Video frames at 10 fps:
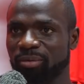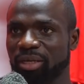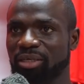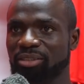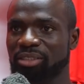
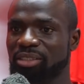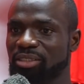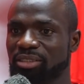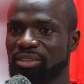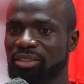and
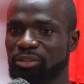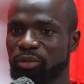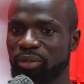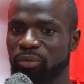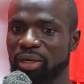he's
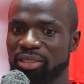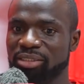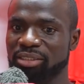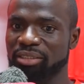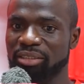got
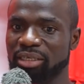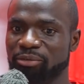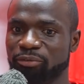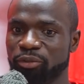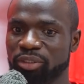quality
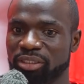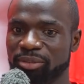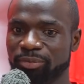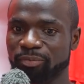left foot,